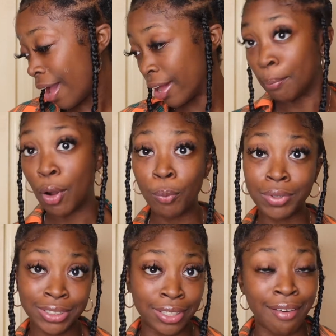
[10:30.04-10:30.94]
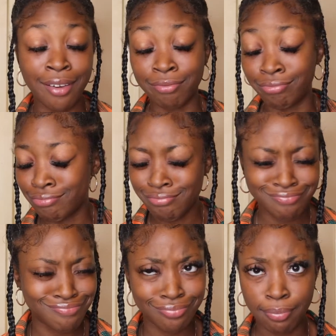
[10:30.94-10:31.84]
had a moment today.
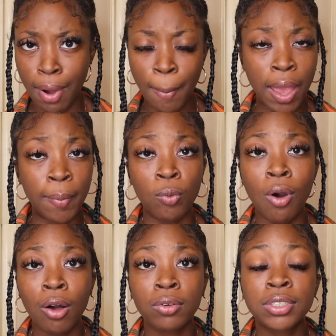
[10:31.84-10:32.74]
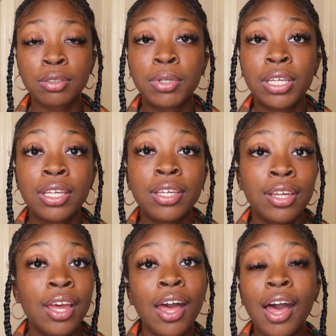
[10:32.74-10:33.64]
My baby walked to me.
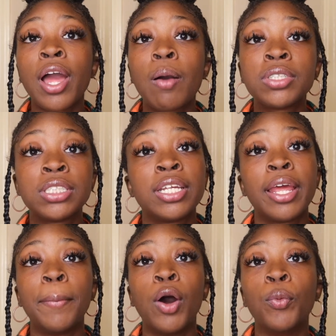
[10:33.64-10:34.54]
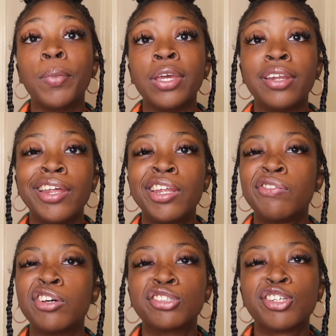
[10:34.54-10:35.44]
I was just in that moment, and it
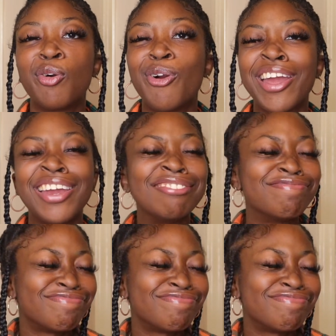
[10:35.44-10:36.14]
felt so great.